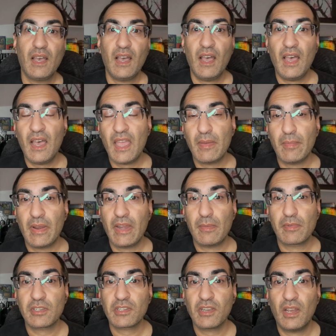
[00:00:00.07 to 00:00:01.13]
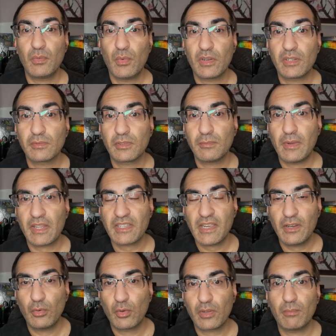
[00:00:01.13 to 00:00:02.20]
Hi, my name is Sean. Welcome to my
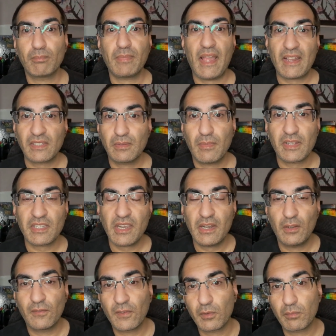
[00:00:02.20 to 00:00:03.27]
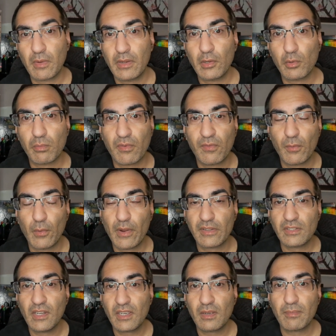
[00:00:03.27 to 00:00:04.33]
channel. Welcome back to my channel if you've been here before. I
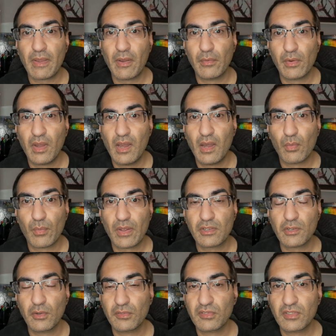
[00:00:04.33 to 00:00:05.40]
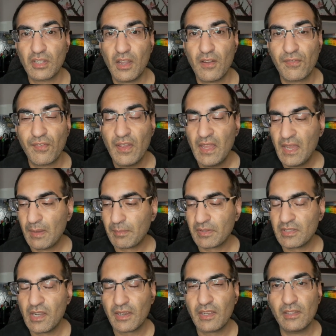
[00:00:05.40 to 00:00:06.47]
talk about retro stuff. I've been
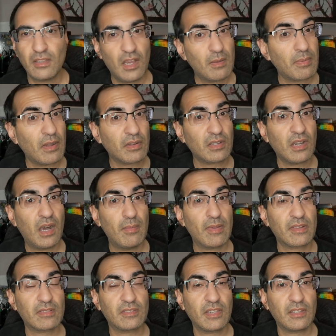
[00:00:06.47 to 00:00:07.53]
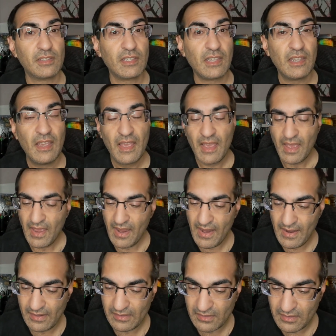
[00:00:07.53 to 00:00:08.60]
talking a lot about comics lately,
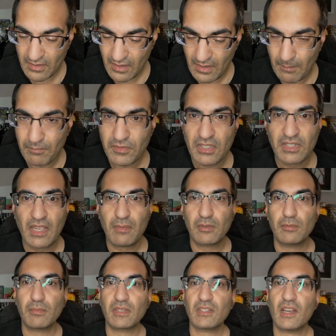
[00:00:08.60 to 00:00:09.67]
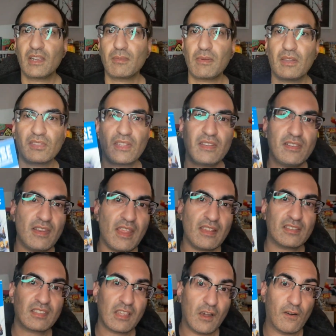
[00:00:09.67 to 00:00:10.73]
and today I'm going to be talking about the
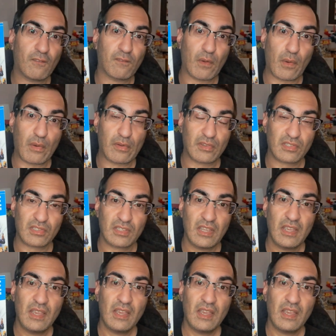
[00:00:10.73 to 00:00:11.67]
Nacelleverse.